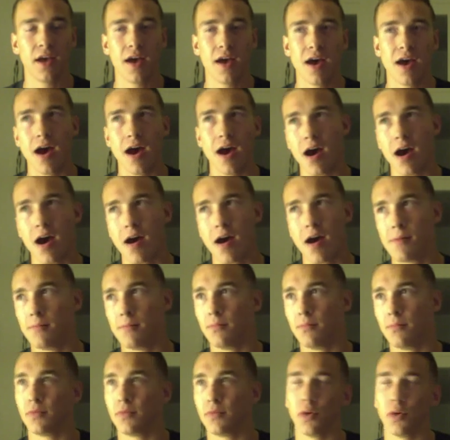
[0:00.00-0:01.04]
with
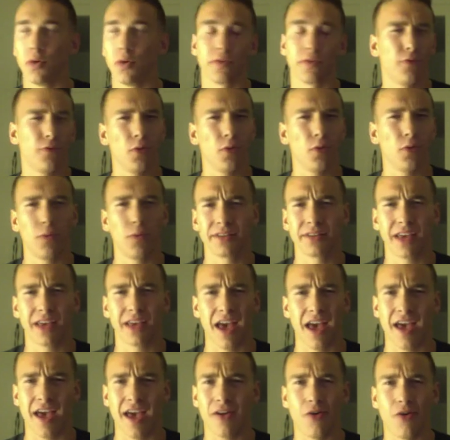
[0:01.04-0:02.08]
a
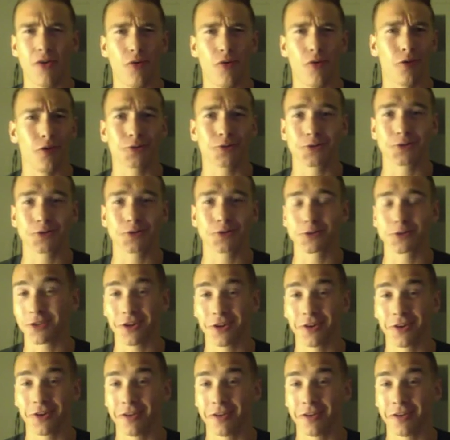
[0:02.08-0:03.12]
401k or Social
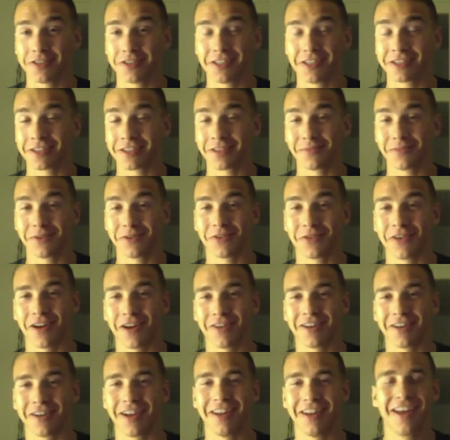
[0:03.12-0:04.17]
Security, which isn't going to be around,
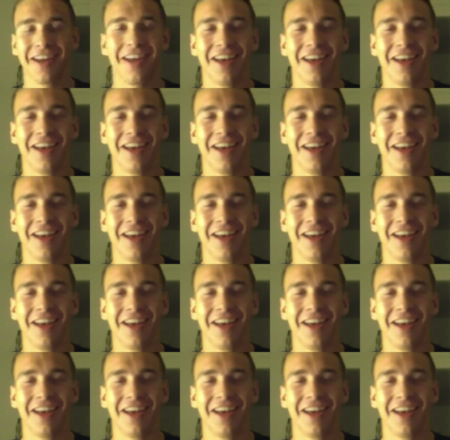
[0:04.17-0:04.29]
right?